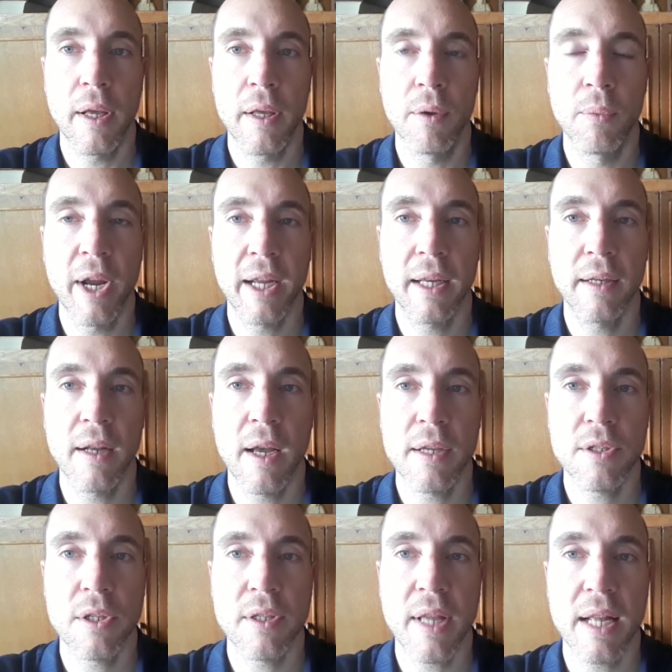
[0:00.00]

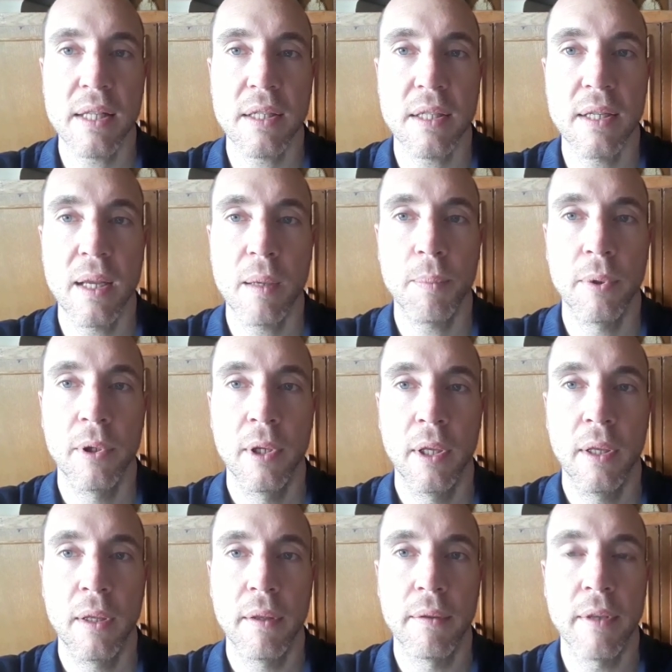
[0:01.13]
recognizes that SNP,
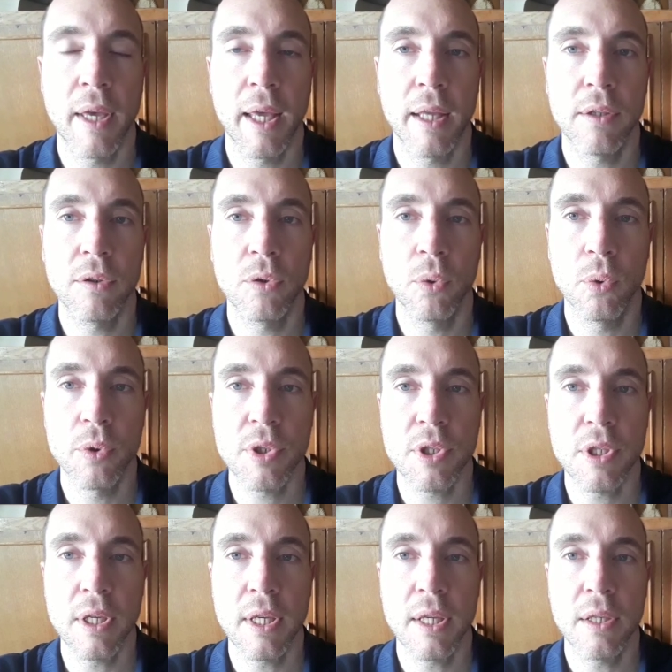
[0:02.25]
then you'll
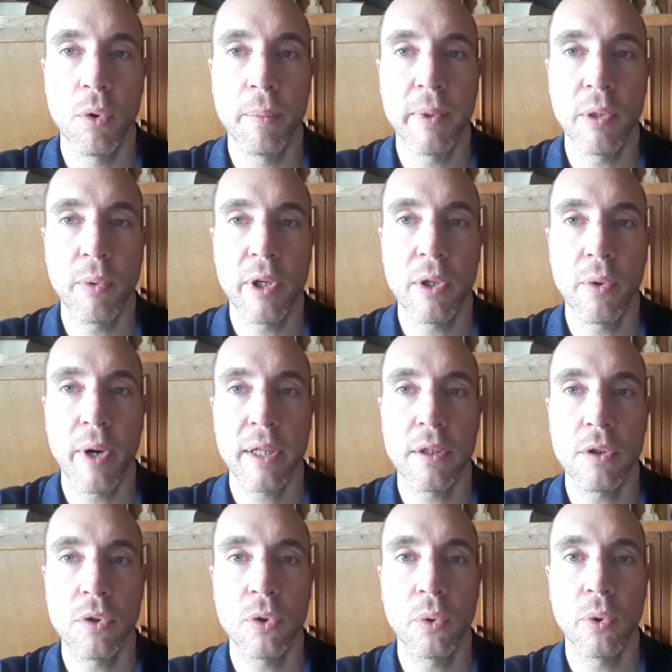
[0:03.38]
be
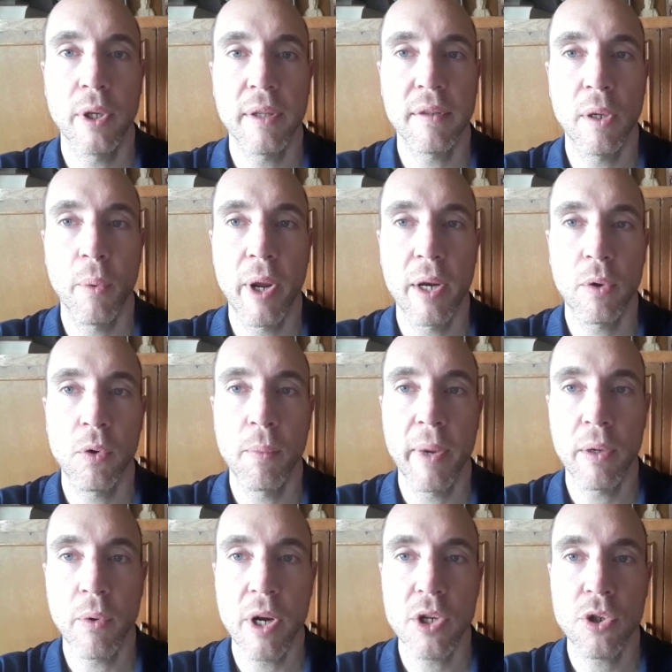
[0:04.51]
redirected to a theoretical
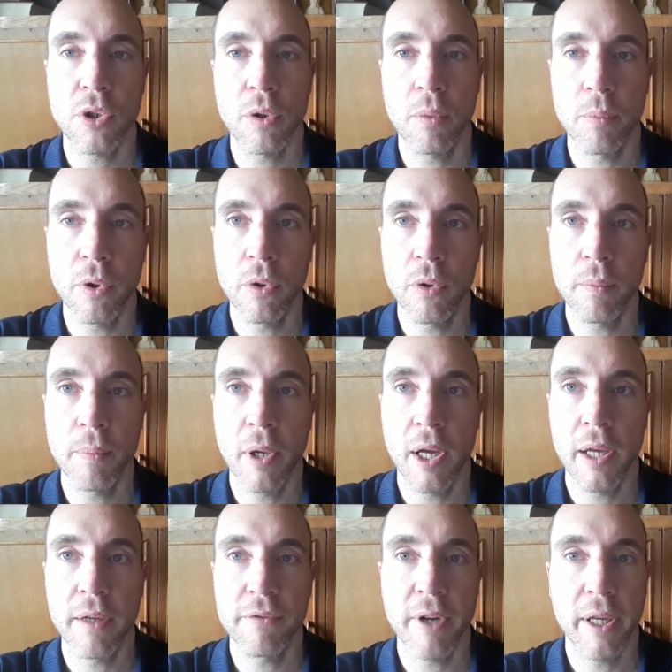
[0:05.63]
migration computed
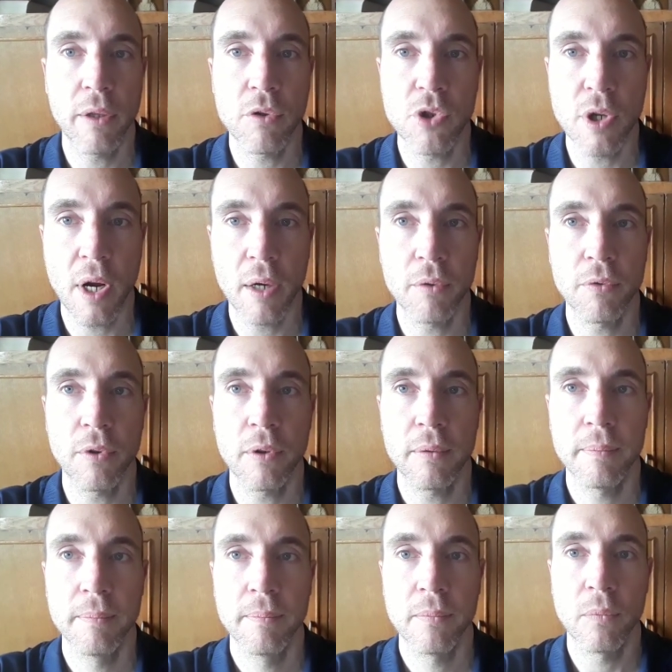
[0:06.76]
by Phylogeographer,
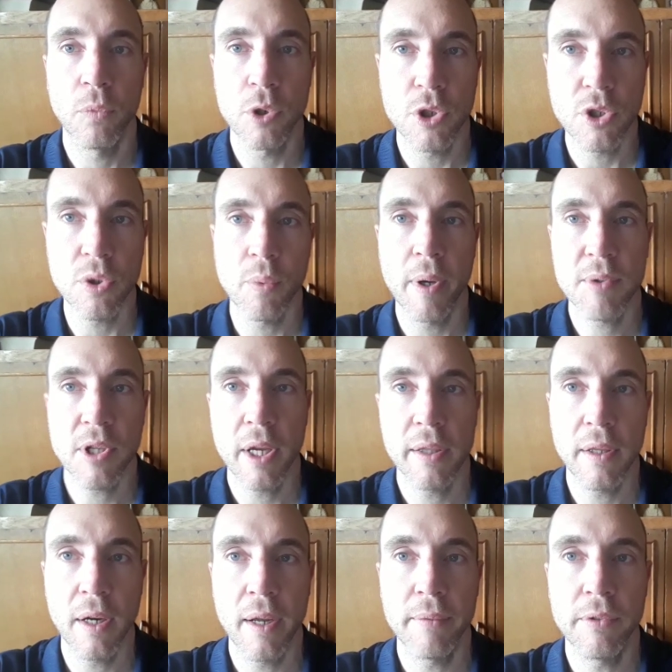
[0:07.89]
which is a website
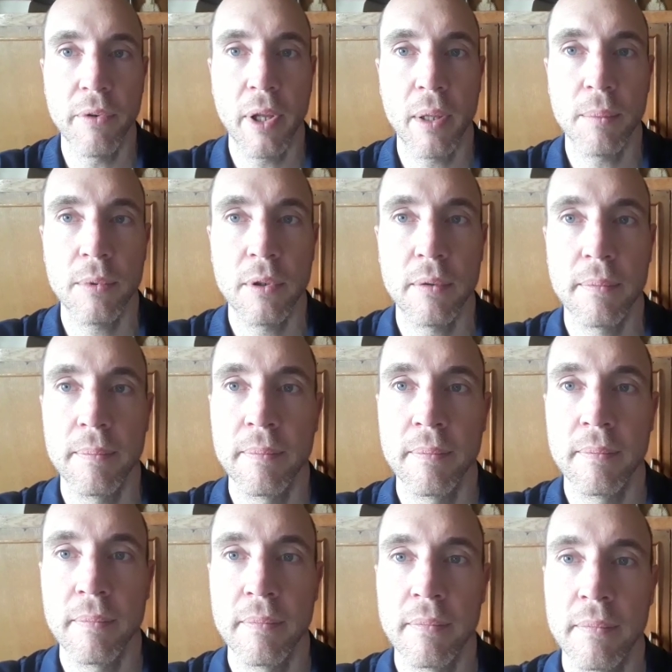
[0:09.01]
that I've developed.
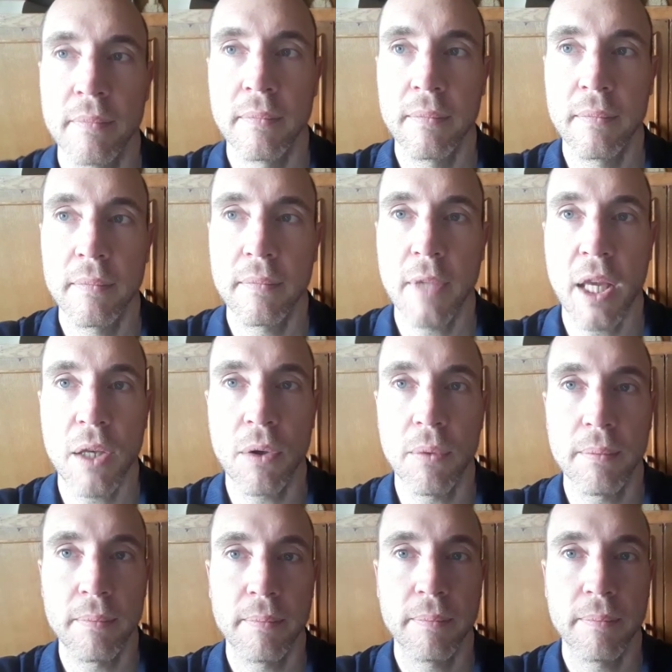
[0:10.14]
Thank you.